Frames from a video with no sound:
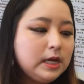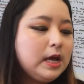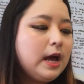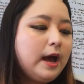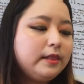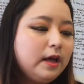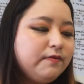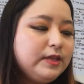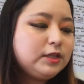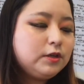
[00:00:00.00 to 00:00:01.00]
I
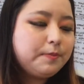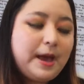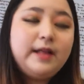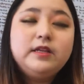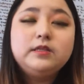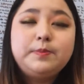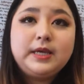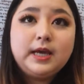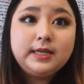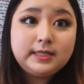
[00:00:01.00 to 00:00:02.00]
love these two palettes
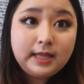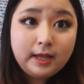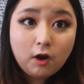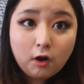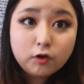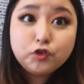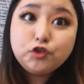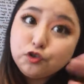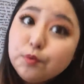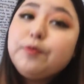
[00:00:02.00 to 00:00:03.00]
because they are
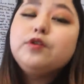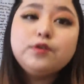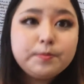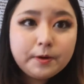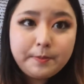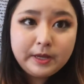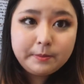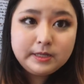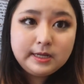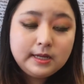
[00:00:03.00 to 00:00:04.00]
super duper
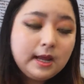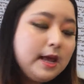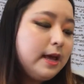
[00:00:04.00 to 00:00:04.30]
pigmented.